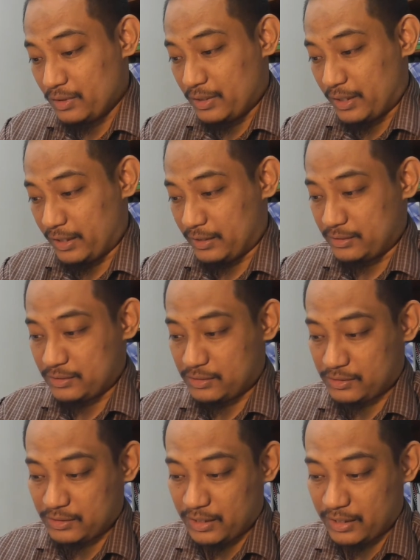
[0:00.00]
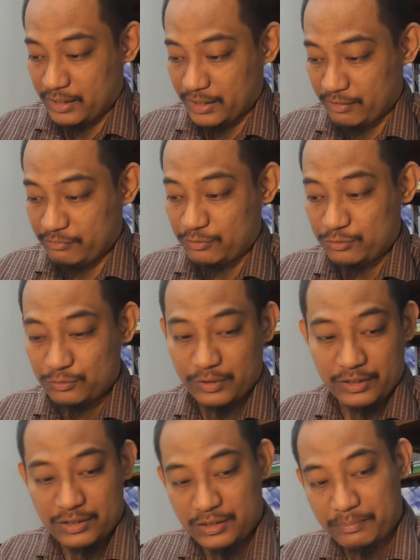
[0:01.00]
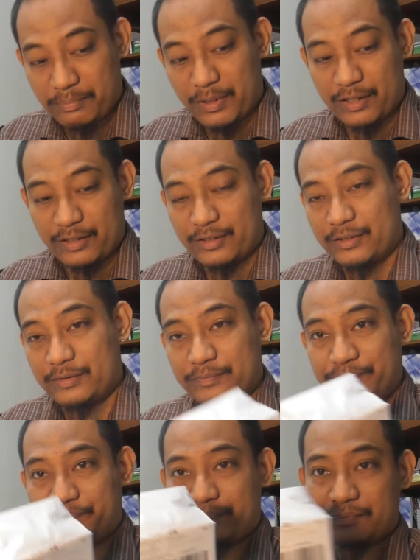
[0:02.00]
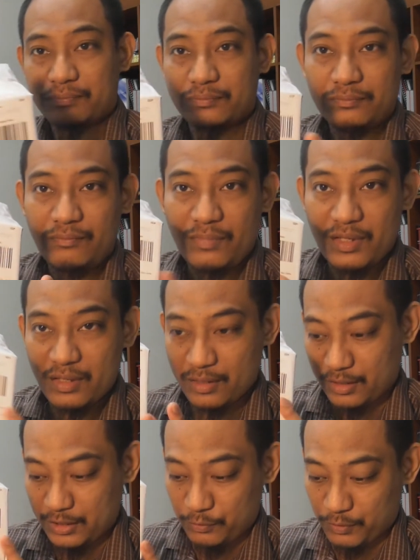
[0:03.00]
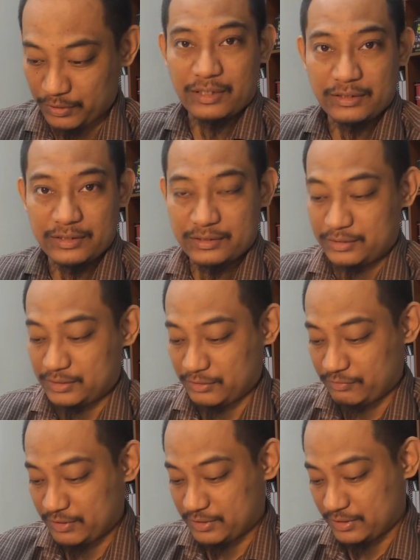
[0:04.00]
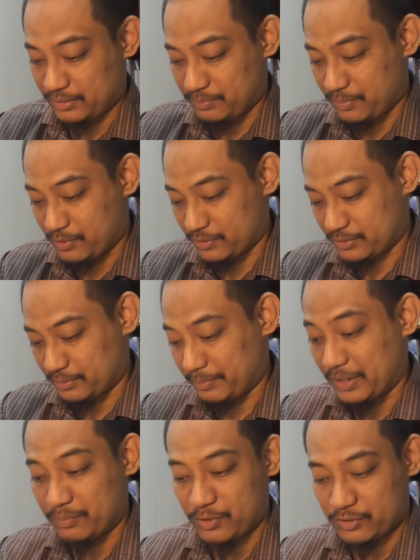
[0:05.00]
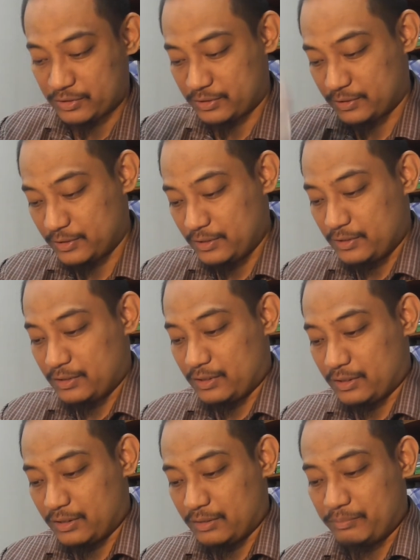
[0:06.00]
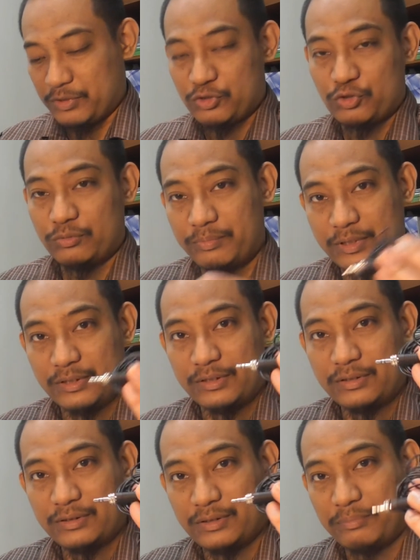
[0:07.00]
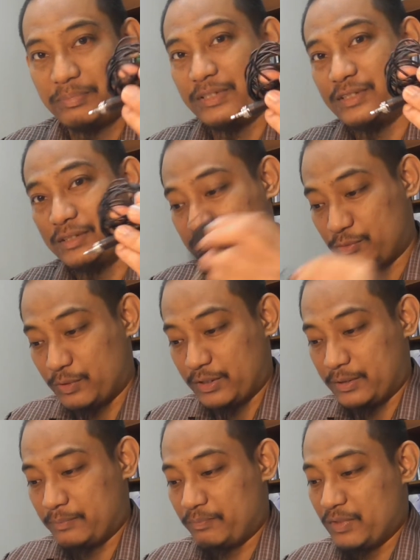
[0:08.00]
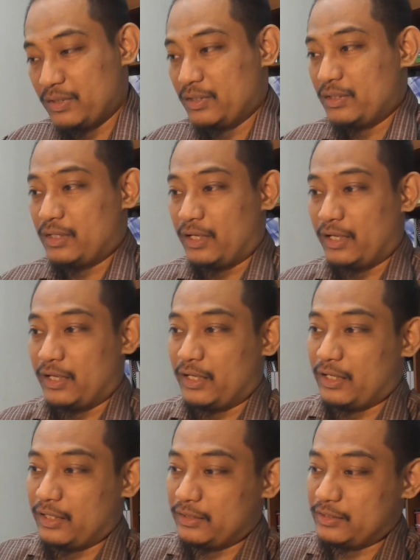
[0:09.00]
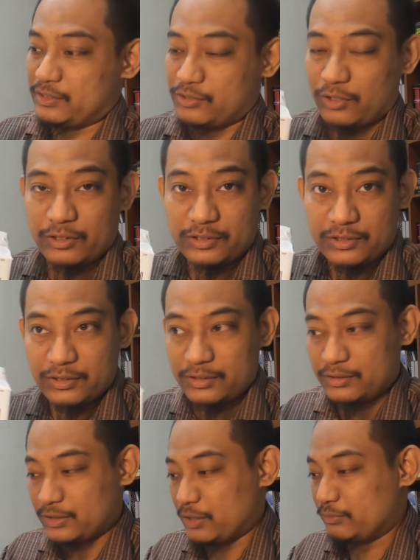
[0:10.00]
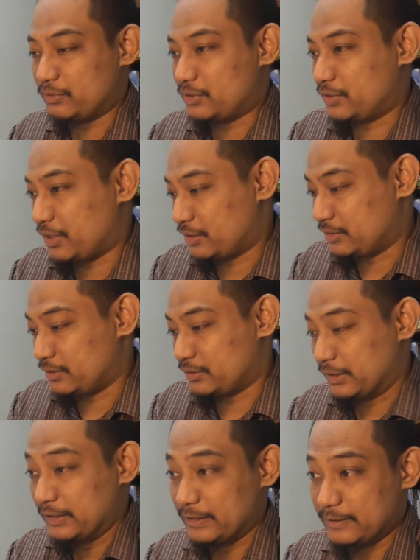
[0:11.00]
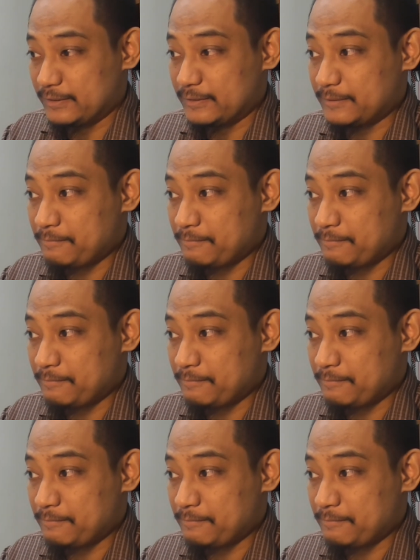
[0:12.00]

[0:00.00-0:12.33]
Hence, I have to actually buy a new one. I just received this in the mailbox. It should be replacing this one, and this costs around 300 ringgit.